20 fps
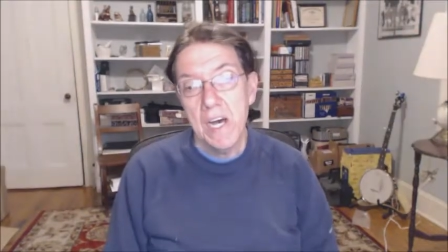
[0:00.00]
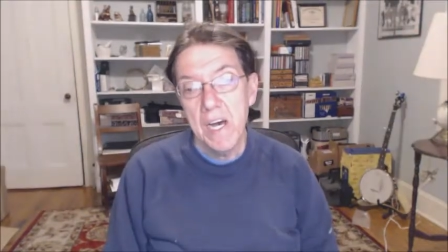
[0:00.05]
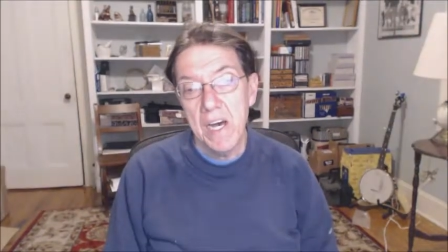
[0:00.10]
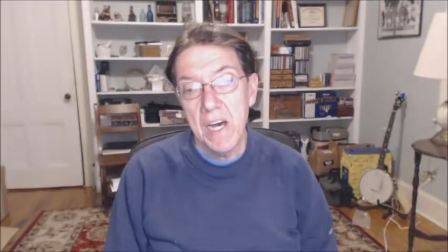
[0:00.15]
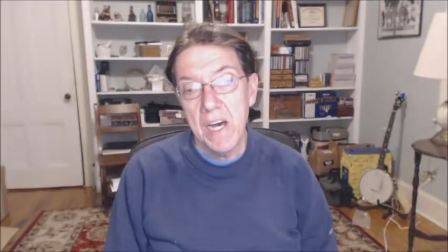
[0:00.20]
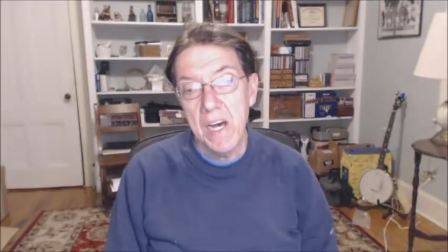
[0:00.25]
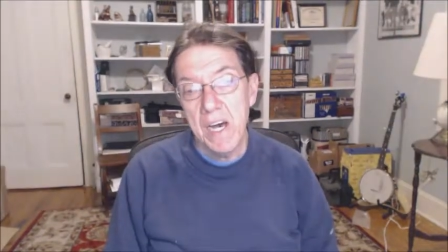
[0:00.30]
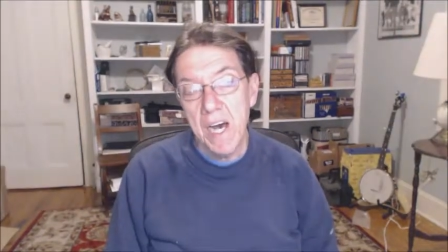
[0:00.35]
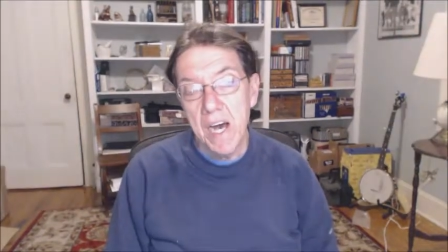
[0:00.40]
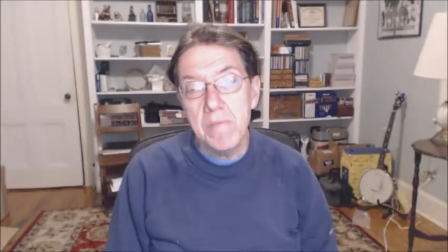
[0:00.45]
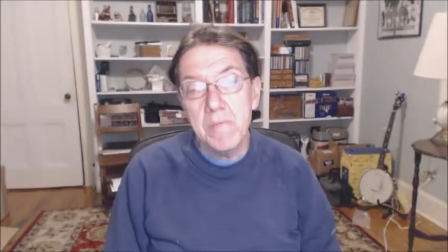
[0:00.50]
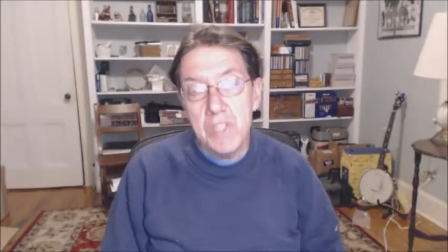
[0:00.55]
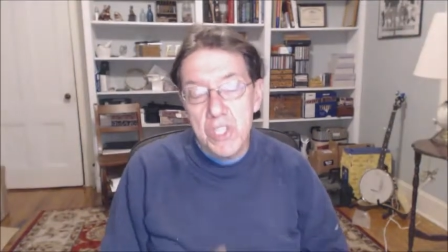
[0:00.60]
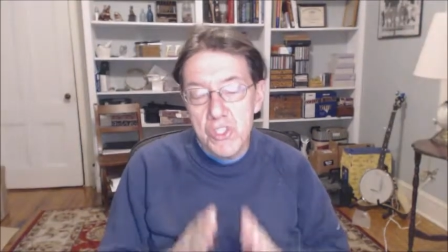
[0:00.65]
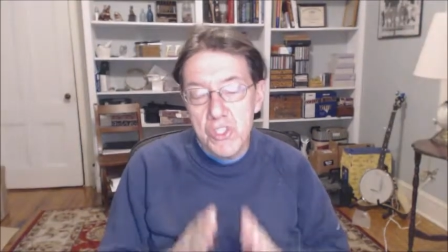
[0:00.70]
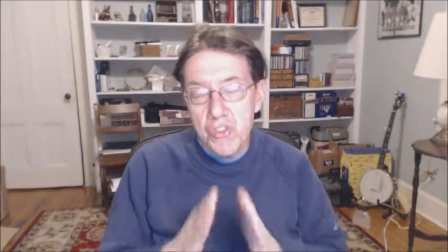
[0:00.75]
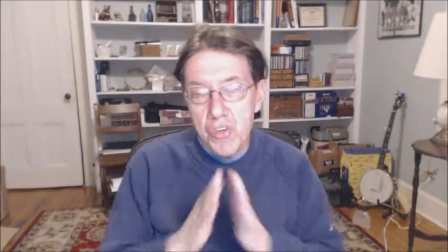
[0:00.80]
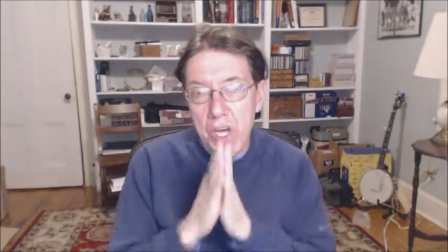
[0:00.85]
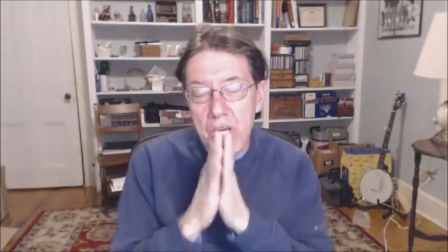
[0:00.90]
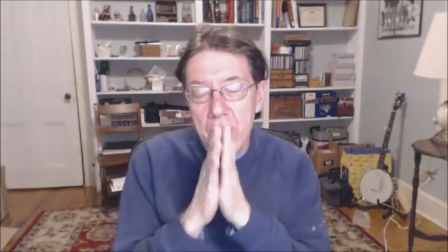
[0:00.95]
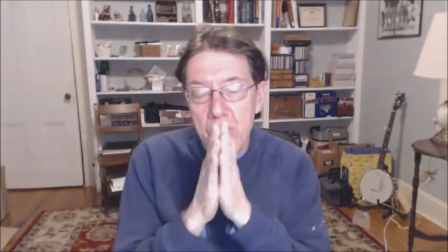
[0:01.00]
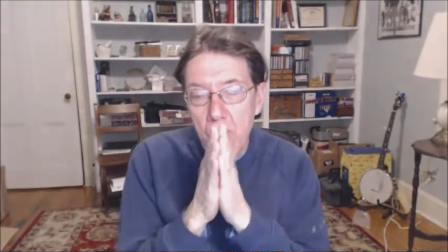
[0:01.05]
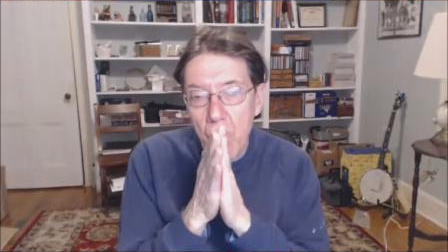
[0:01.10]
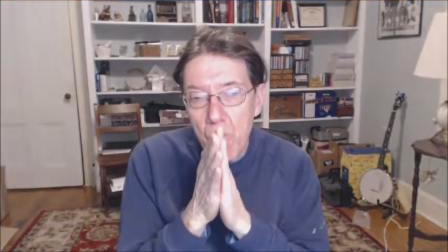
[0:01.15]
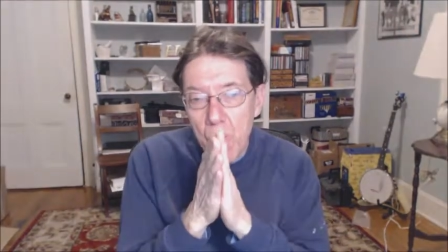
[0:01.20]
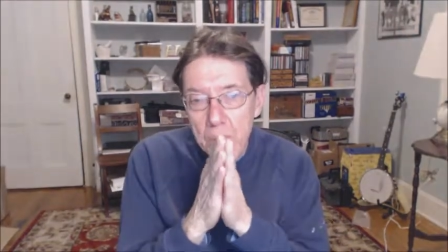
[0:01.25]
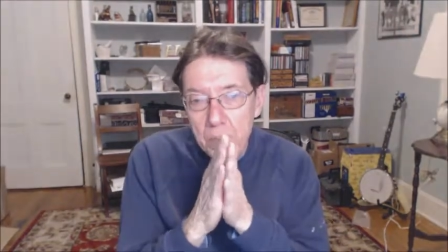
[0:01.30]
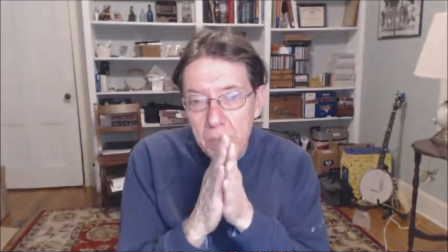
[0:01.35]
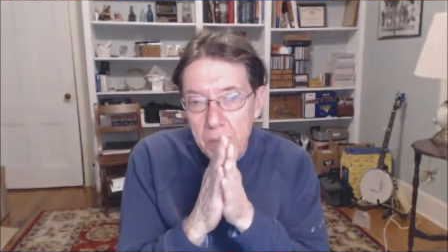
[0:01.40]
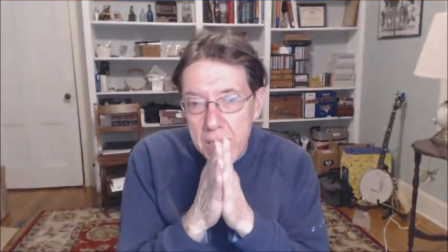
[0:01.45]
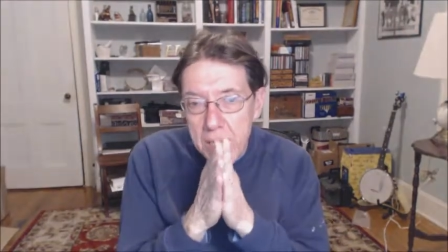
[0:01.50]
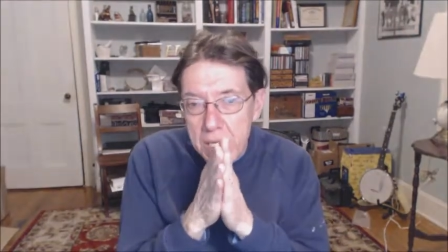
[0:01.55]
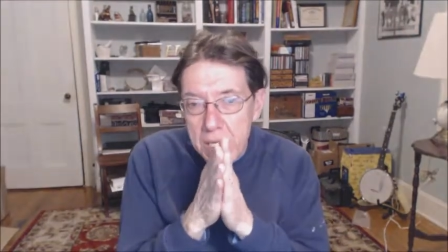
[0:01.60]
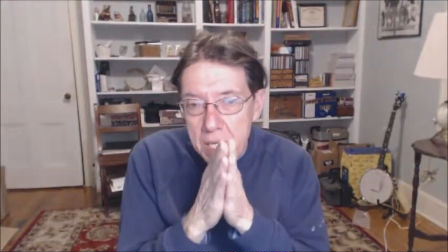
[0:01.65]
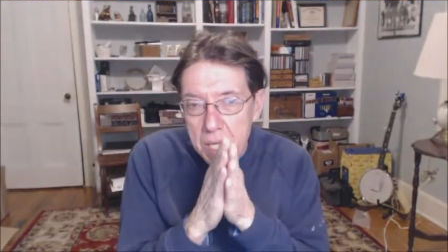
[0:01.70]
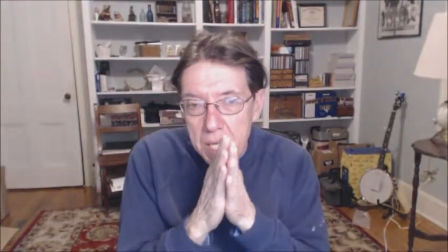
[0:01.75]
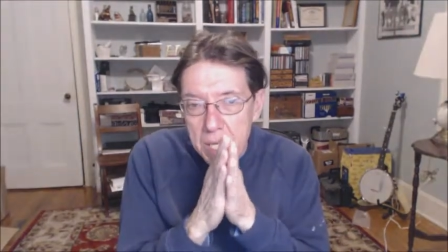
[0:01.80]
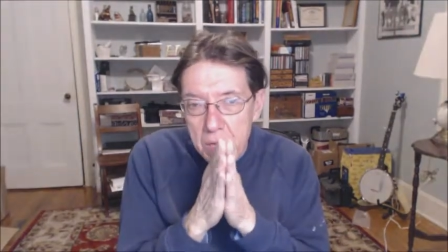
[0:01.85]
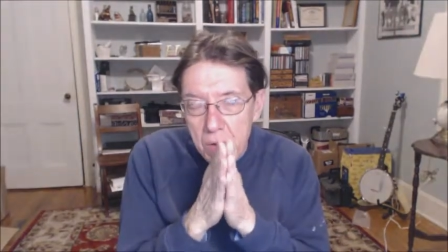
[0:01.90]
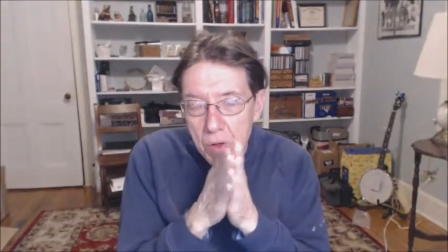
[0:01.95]
Uh, I'm just trying to run my
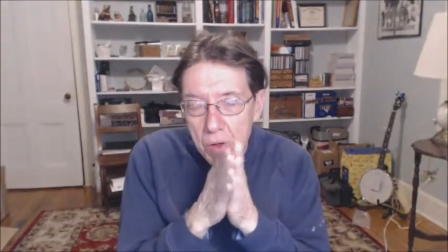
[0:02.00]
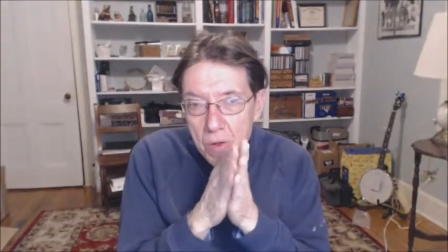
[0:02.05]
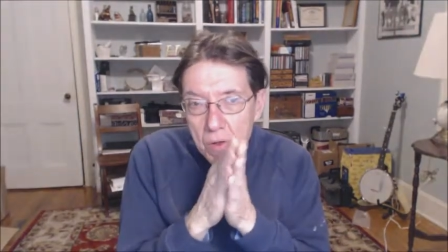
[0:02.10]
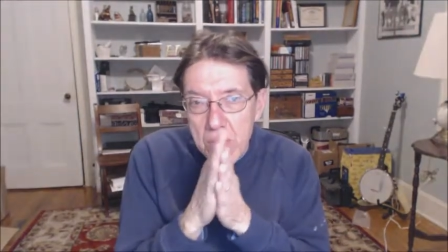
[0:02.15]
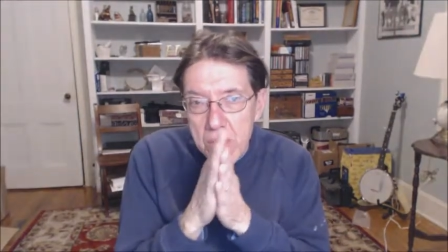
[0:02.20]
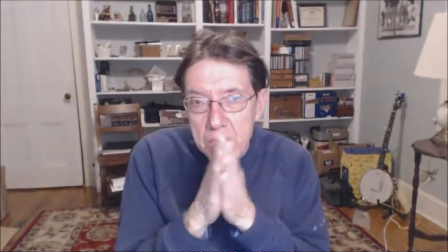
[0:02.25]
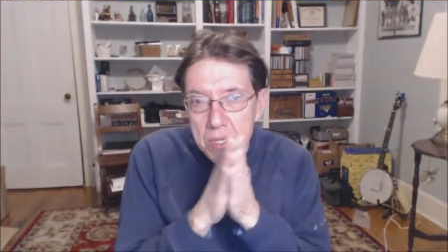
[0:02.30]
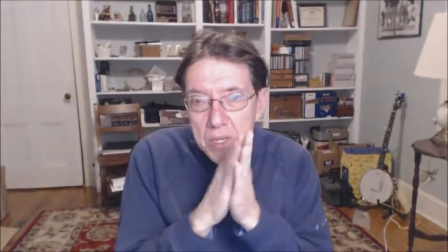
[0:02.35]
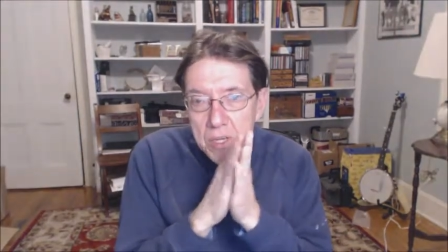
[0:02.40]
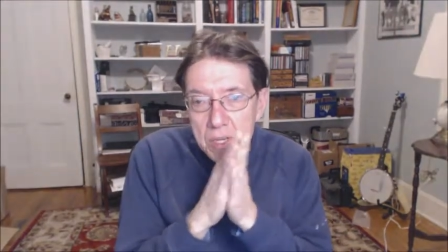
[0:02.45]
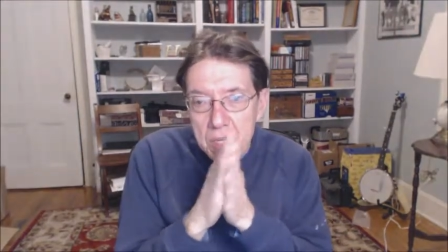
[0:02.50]
little,